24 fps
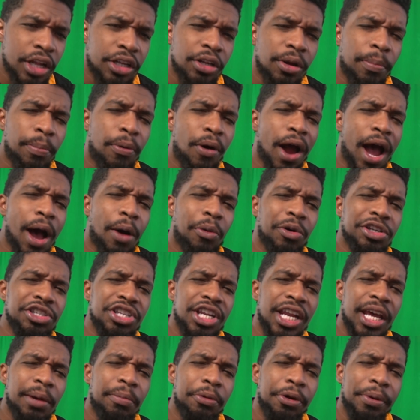LeBron
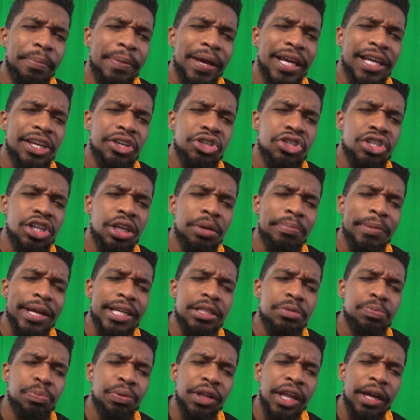wasn't able to make his
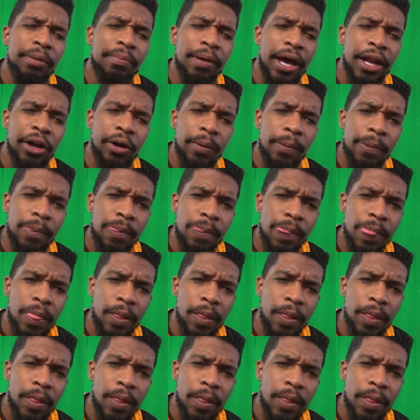teammates play better.